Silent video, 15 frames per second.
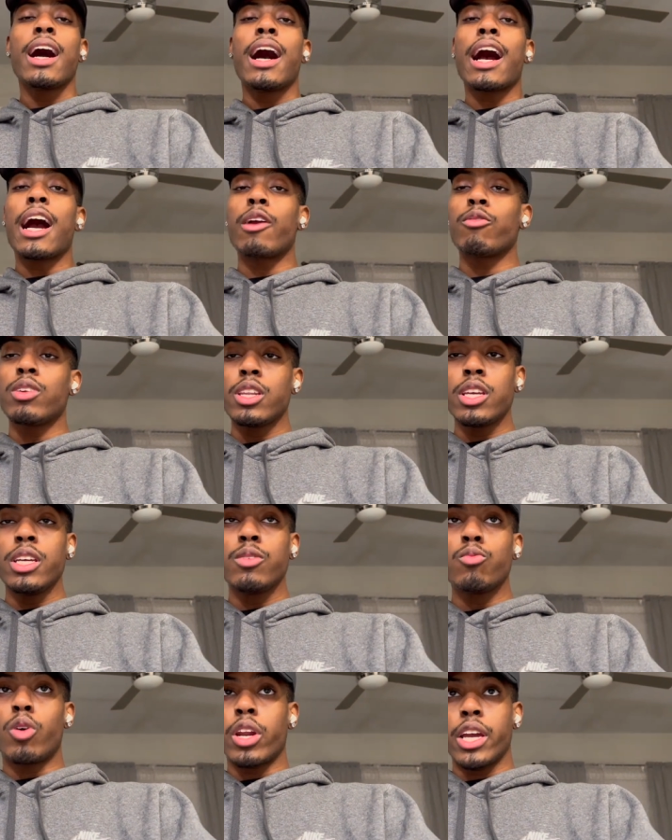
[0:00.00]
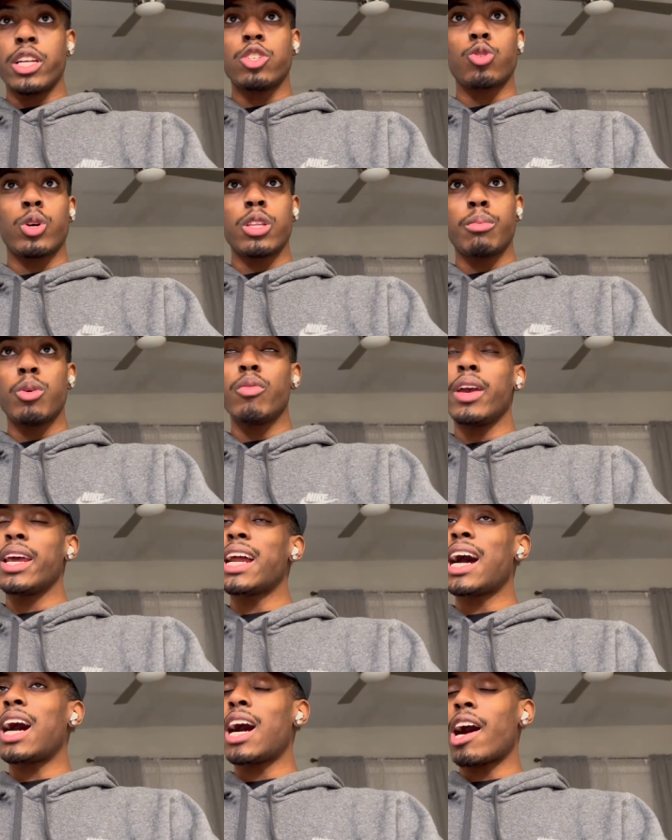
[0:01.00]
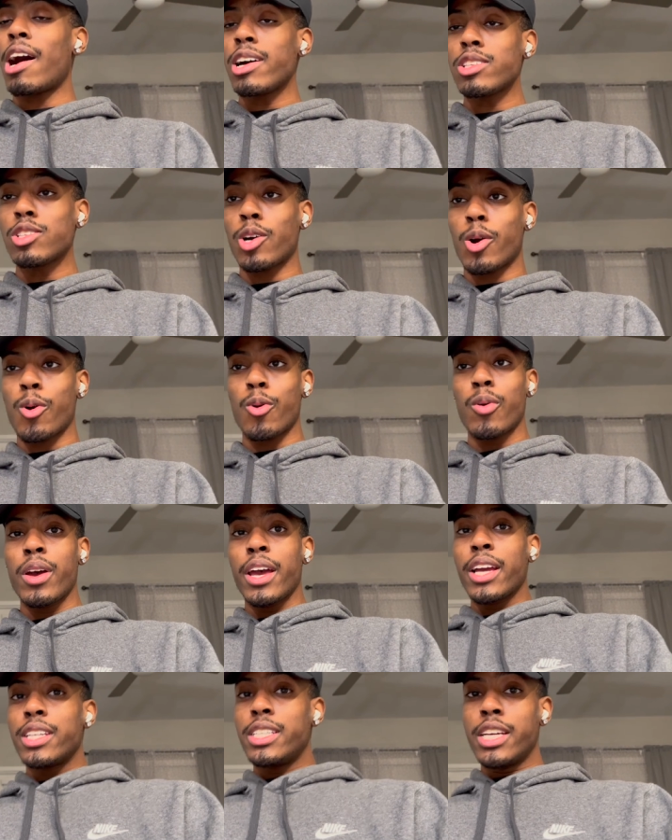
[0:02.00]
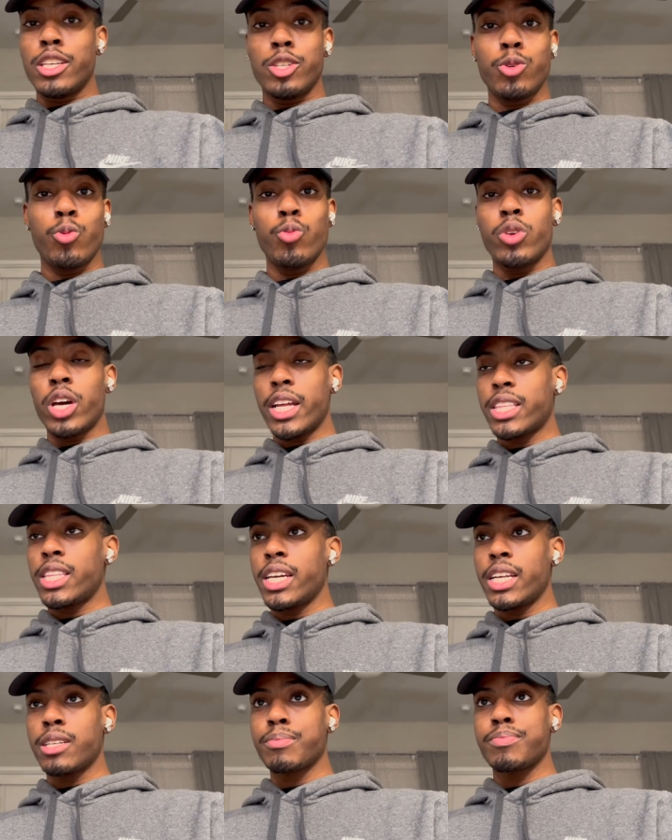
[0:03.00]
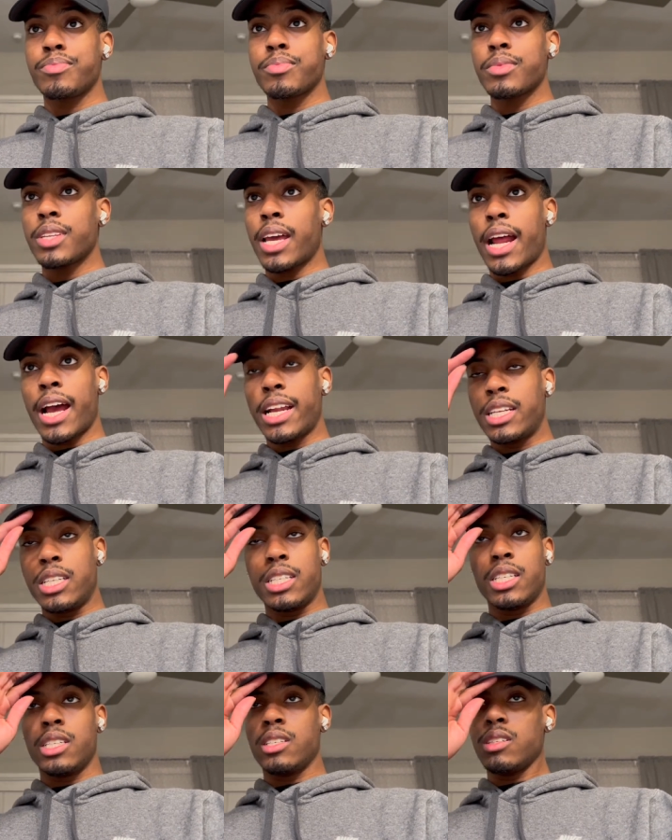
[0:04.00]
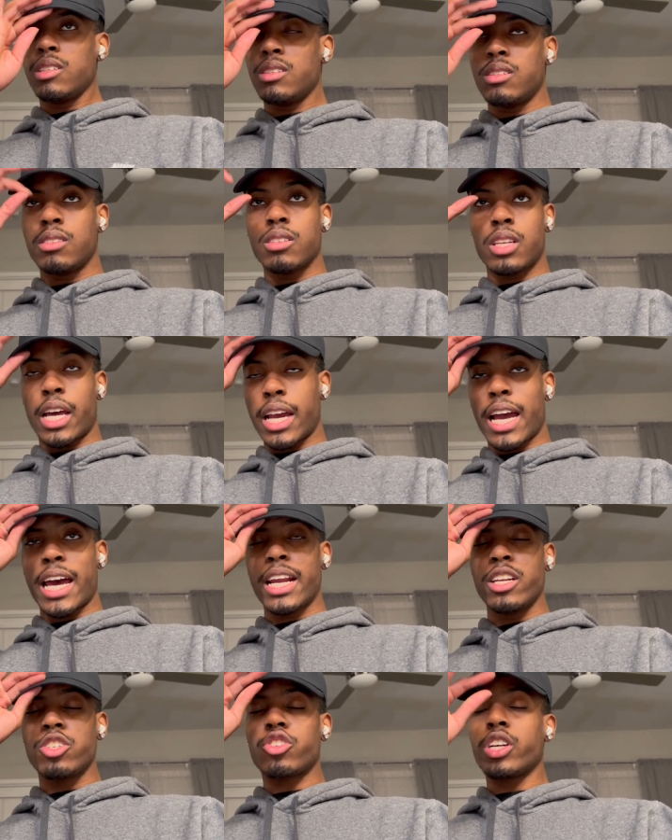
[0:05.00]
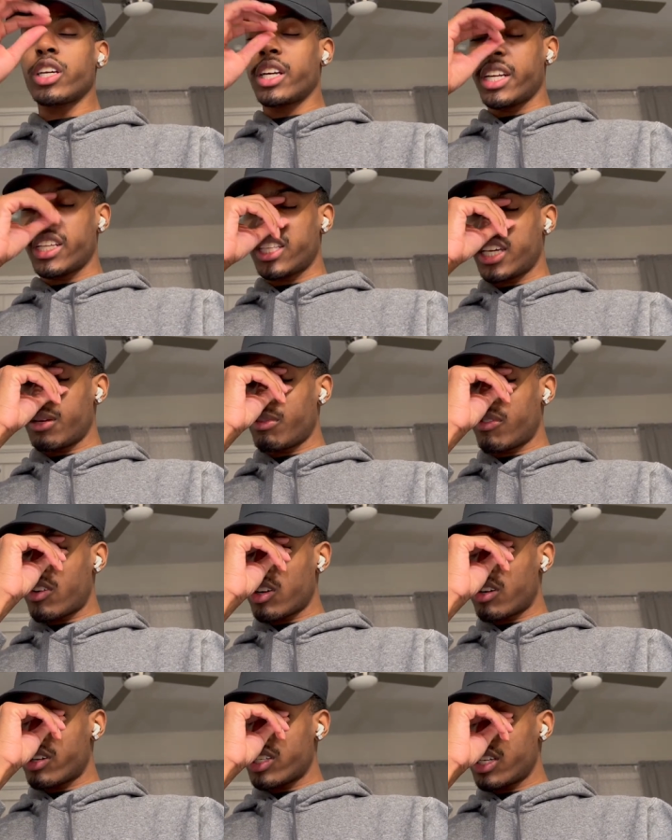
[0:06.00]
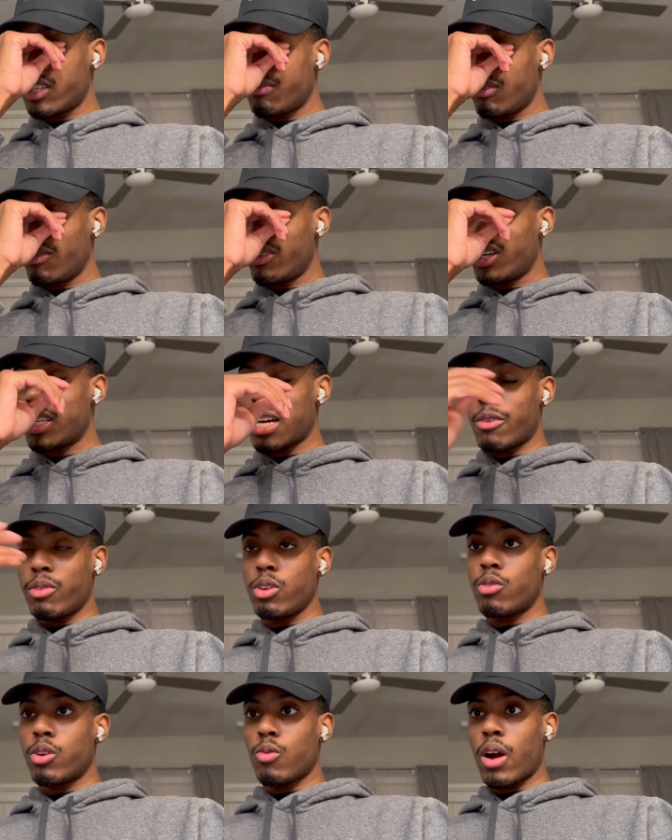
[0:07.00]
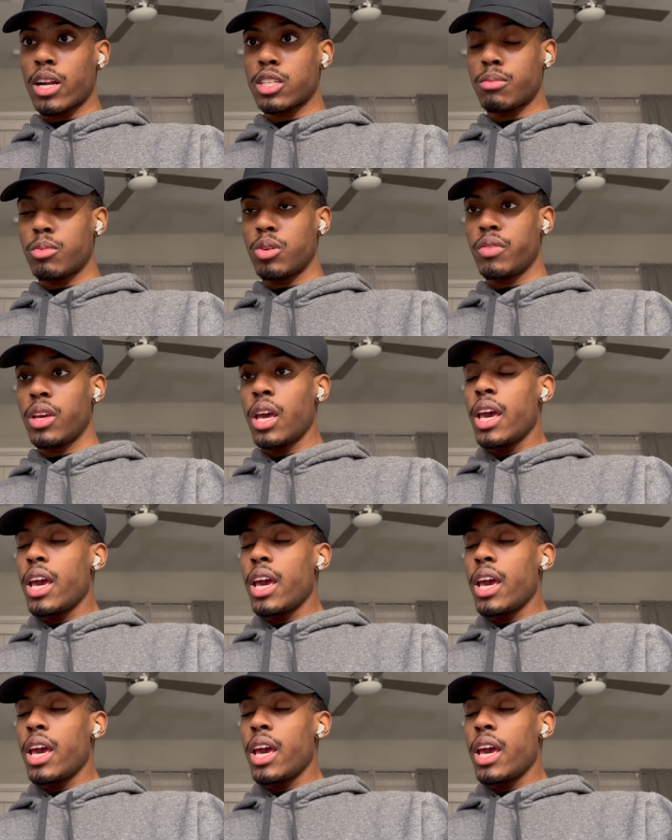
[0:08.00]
I really want to enjoy the movie. And I also didn't do nothing that I like I didn't drink or anything before going to this movie because I really want to watch the movie.